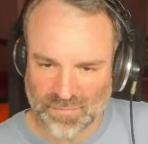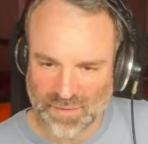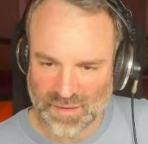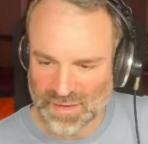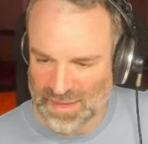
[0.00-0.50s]

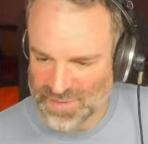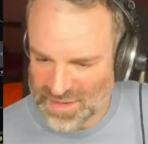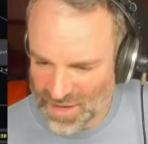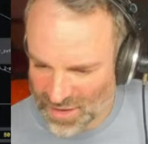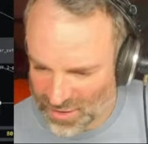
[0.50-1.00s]
Let me
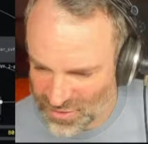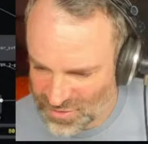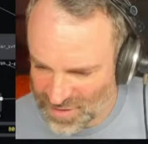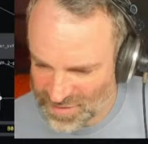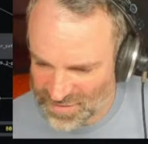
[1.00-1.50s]

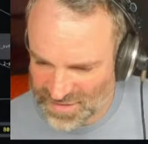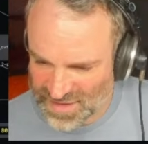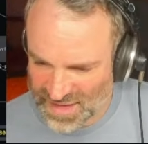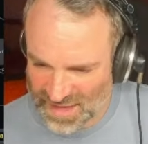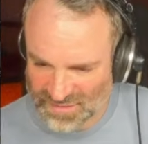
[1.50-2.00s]
know in the
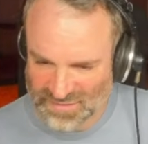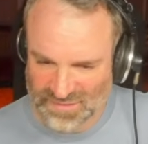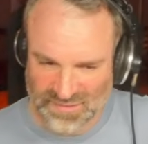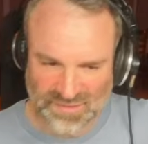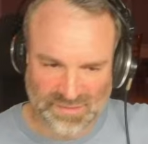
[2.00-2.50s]
chat
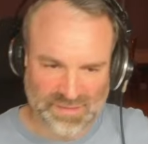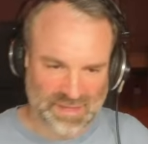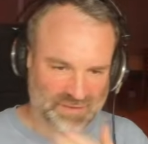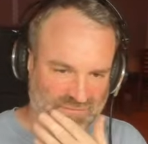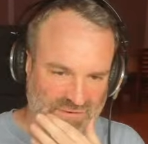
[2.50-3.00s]

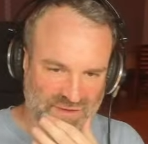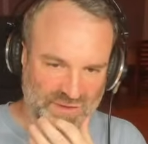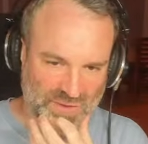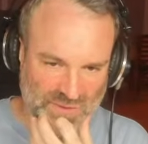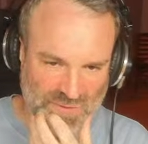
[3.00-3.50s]
if
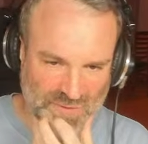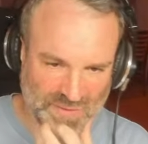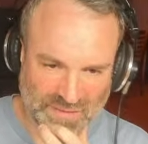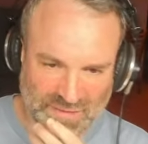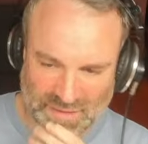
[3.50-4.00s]
you
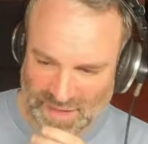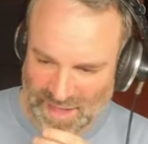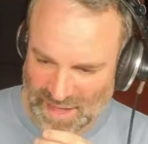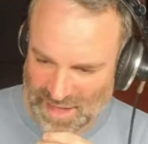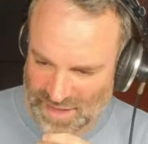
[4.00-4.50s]

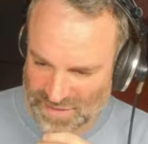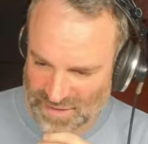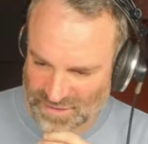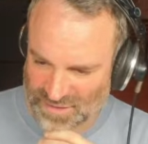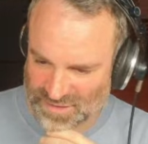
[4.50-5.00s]
hear
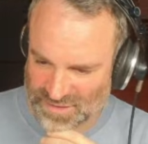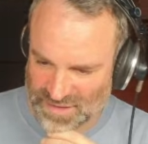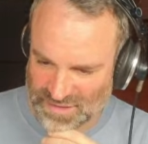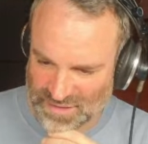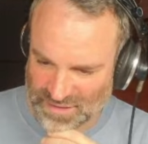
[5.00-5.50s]
things and
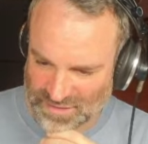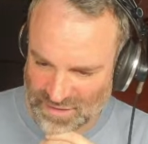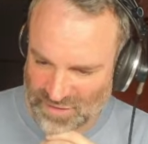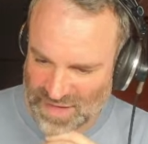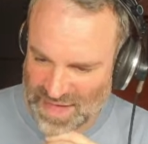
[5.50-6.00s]
see things.
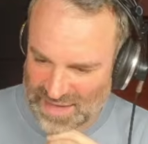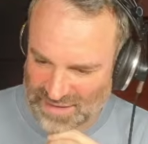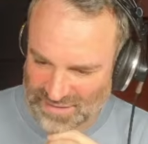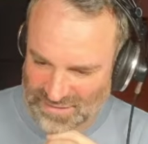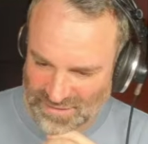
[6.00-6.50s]
Okay,
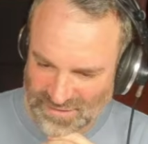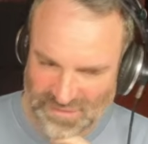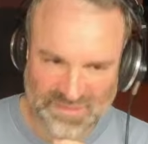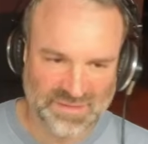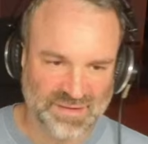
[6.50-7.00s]

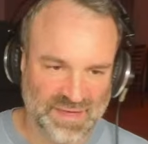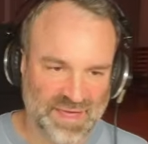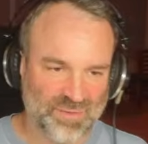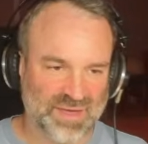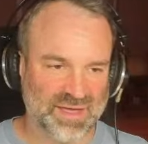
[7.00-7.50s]

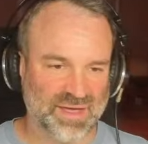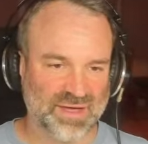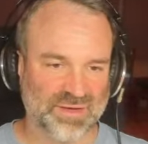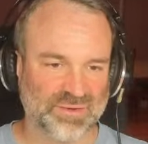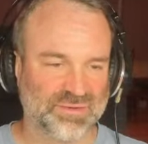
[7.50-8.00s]
here we
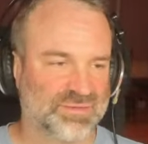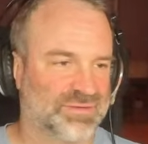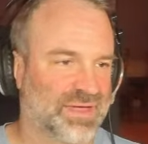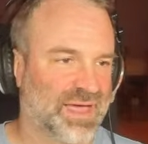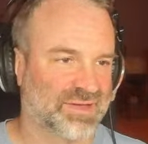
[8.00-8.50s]

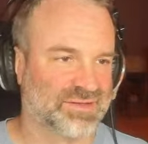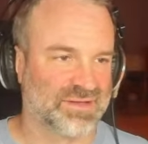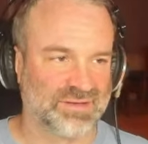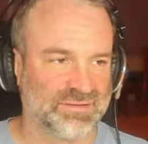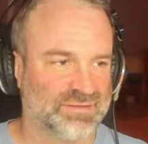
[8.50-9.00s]
go.
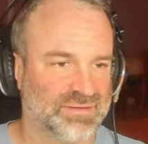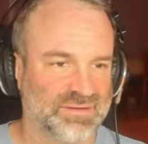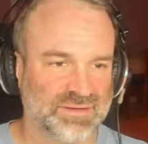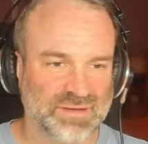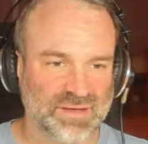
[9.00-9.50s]
Excellent.
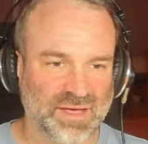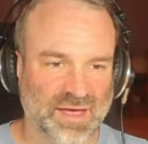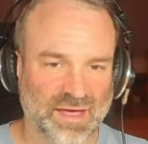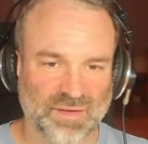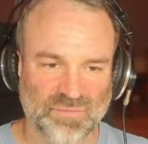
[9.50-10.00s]

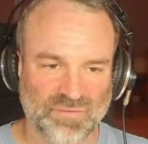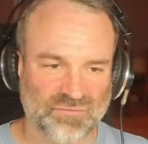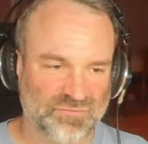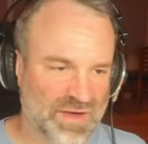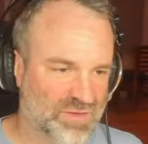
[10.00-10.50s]

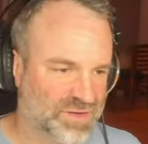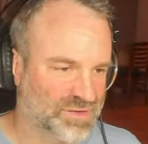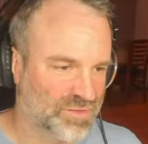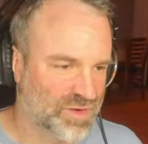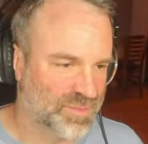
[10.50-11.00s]
Very
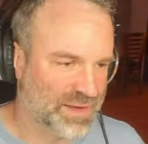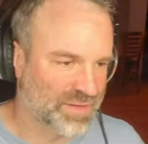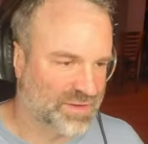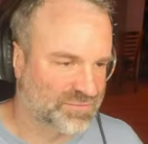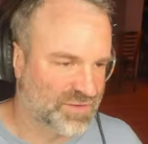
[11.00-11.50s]
sorry about
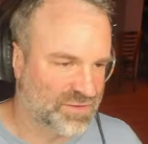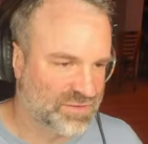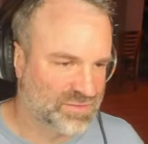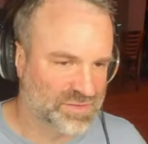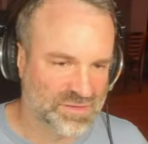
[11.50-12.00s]
this,
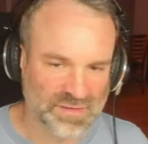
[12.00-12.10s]
folks.